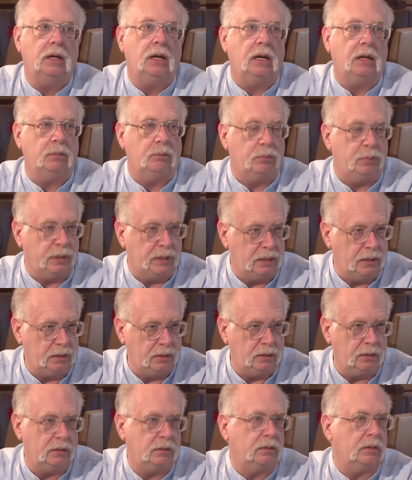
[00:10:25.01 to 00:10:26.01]
and
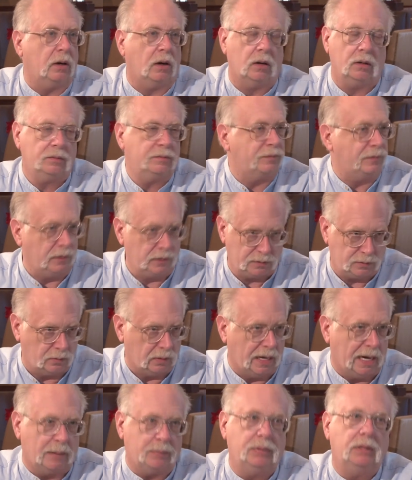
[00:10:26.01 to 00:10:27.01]
B, are full of
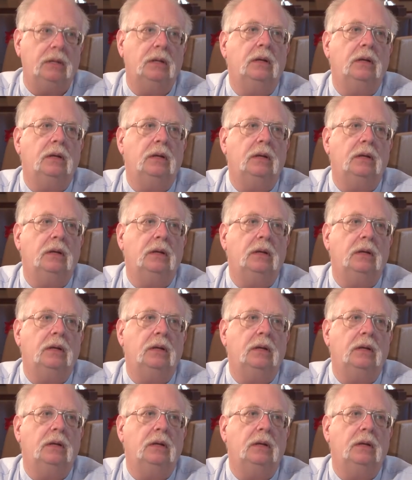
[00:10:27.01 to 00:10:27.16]
crap,